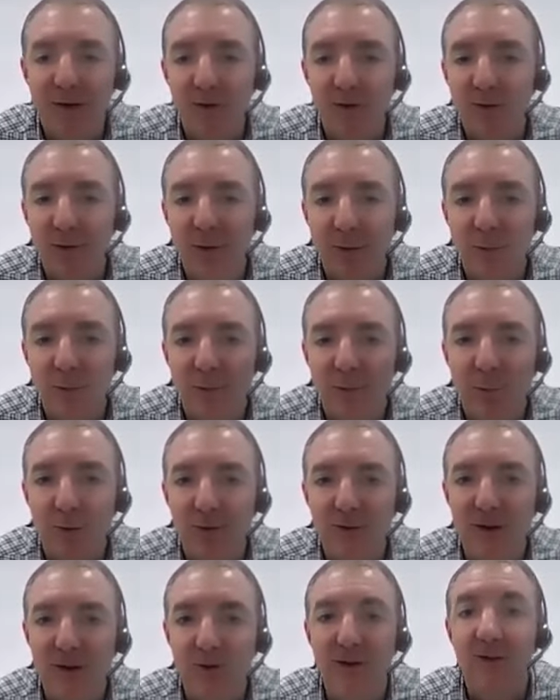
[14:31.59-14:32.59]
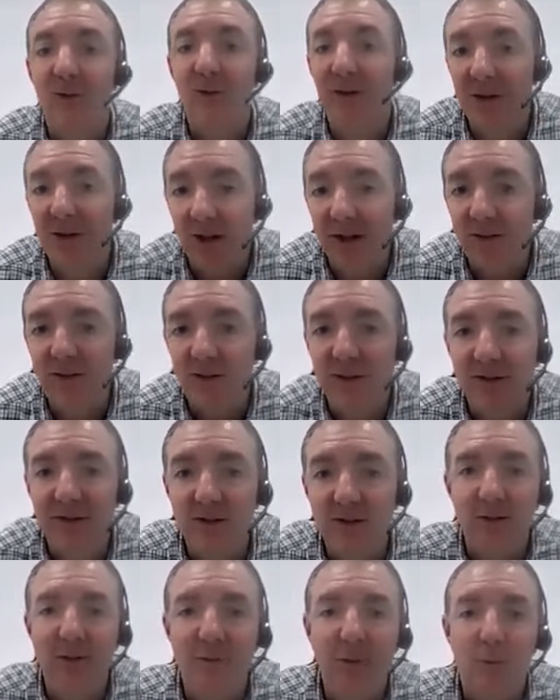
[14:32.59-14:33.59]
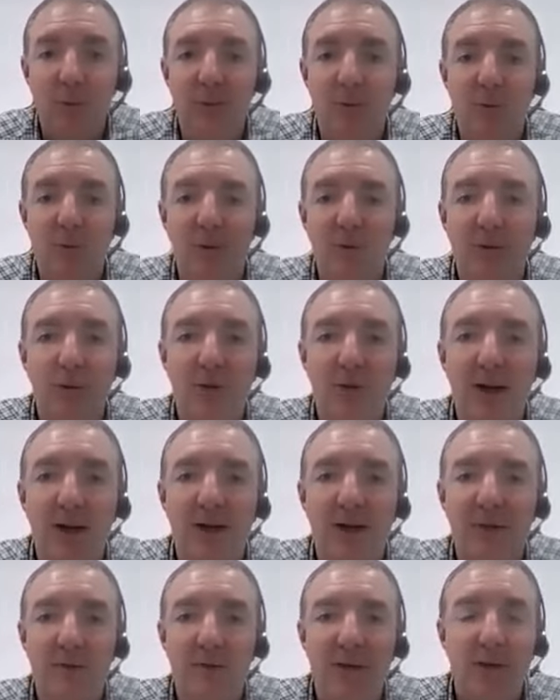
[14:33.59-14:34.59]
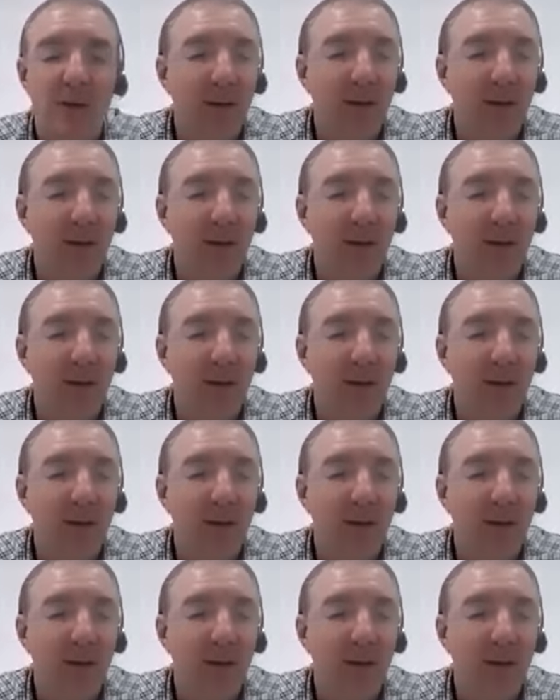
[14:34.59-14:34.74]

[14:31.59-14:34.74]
these type of projects is a JCT form of contract,